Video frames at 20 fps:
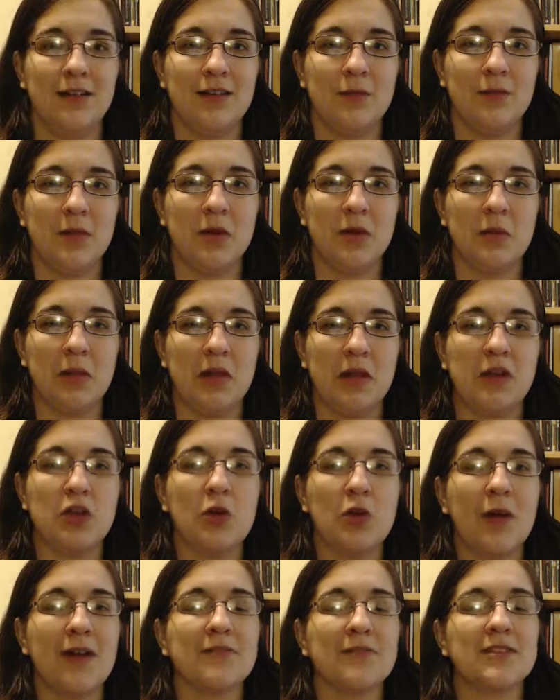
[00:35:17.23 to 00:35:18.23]
you
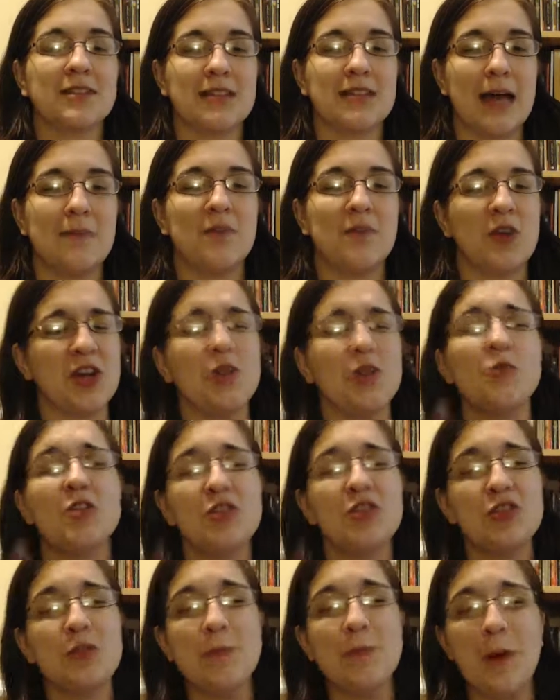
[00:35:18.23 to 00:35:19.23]
don't have to stop voting. You
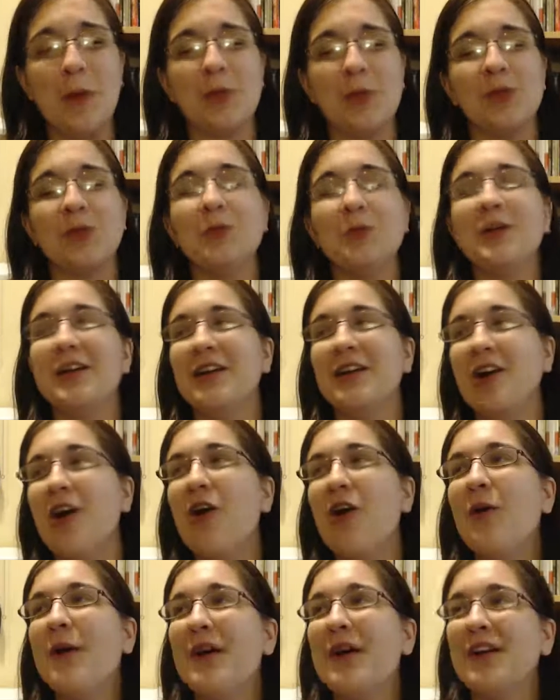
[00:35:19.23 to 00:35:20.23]
can do both. You can
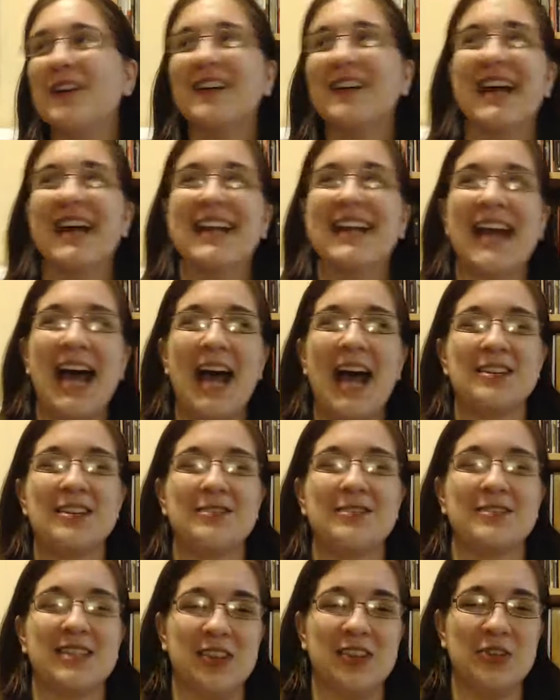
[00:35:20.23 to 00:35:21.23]
go create
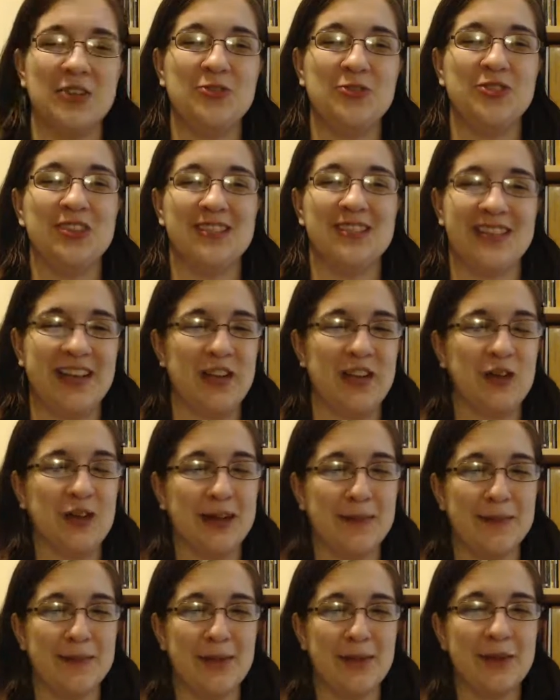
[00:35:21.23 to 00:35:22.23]
active solutions in your
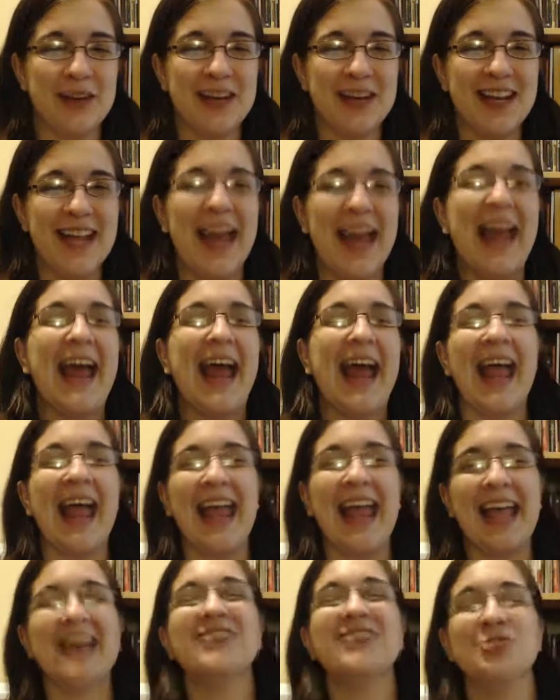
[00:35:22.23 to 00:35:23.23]
community
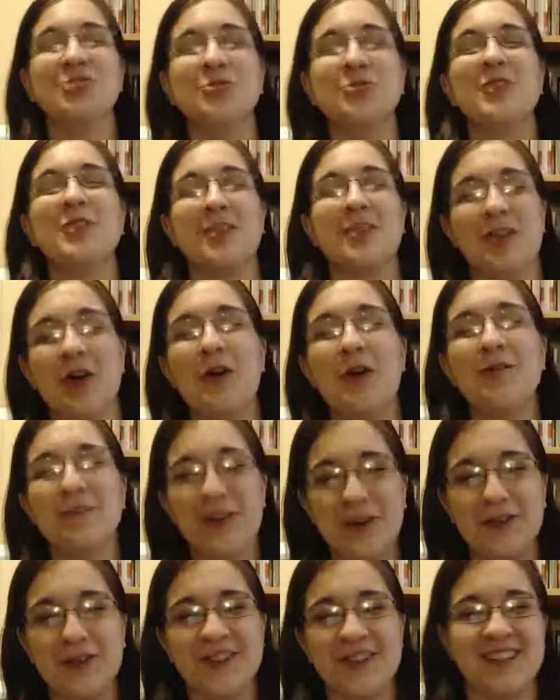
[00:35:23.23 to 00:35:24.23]
and you can go
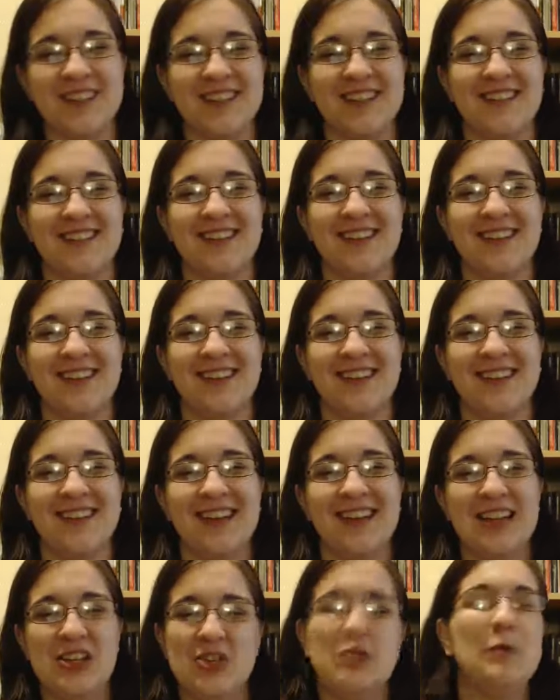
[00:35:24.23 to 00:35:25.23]
vote.
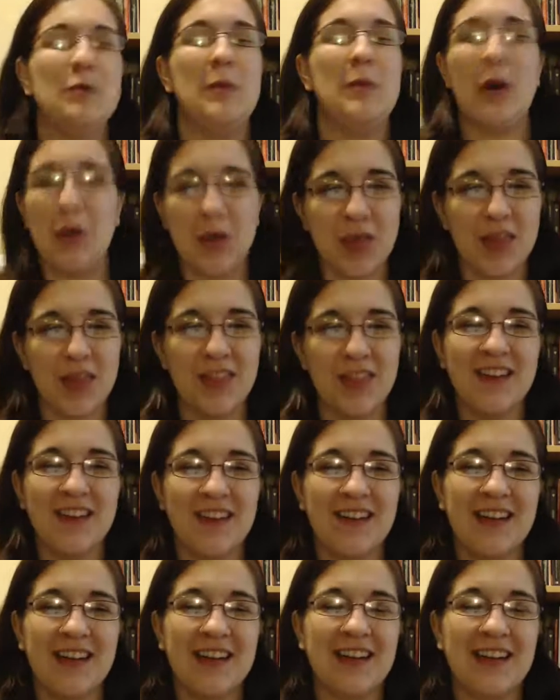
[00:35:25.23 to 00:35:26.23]
Do both,
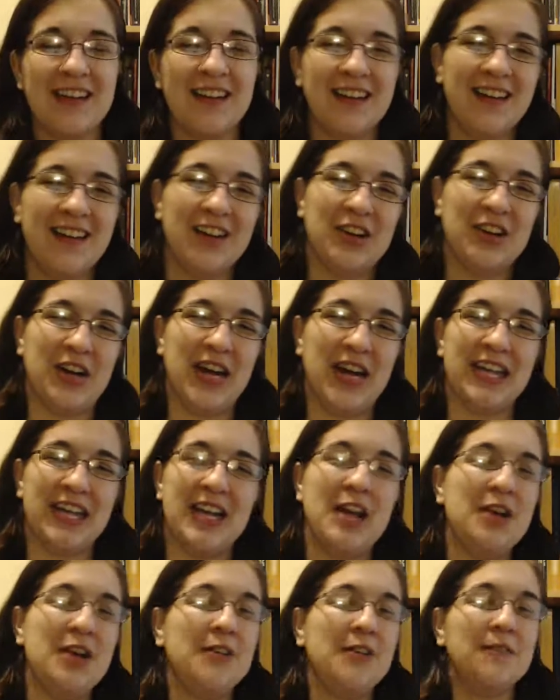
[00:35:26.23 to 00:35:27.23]

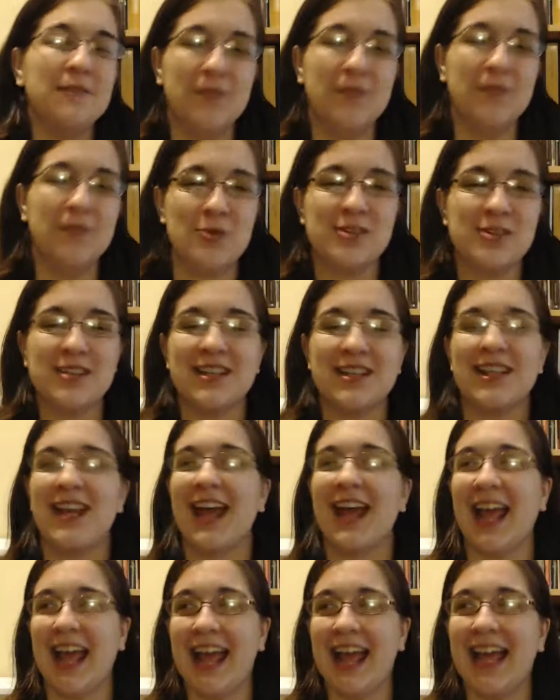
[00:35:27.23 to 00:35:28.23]
right? Vote
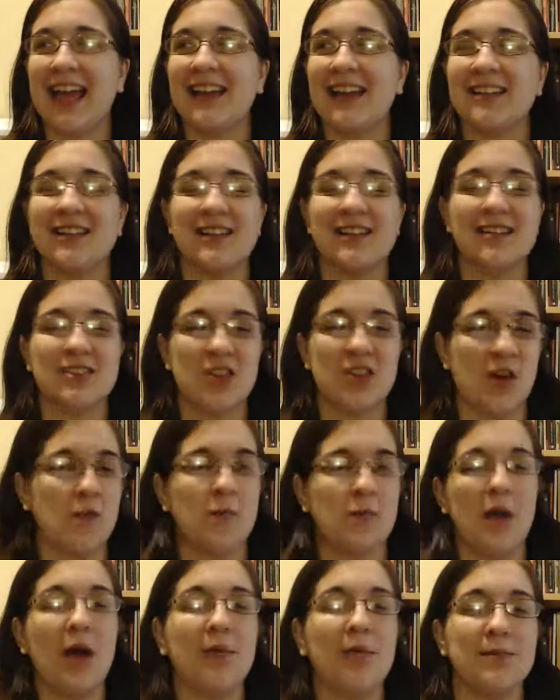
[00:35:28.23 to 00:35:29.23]
and
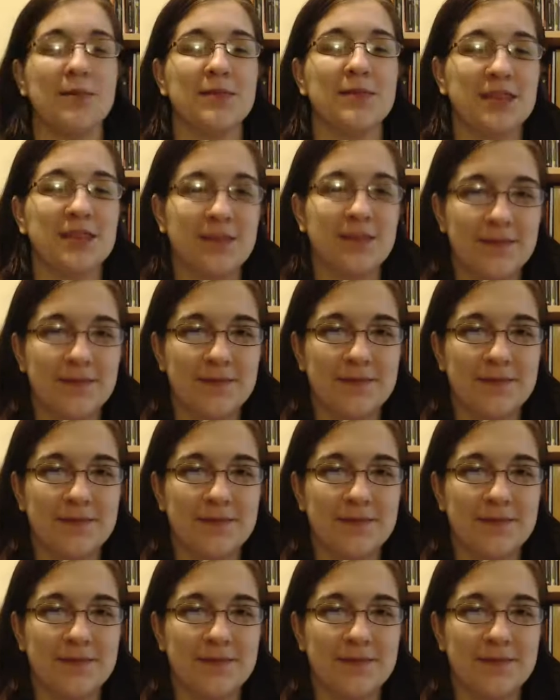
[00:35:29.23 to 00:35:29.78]
solve problems.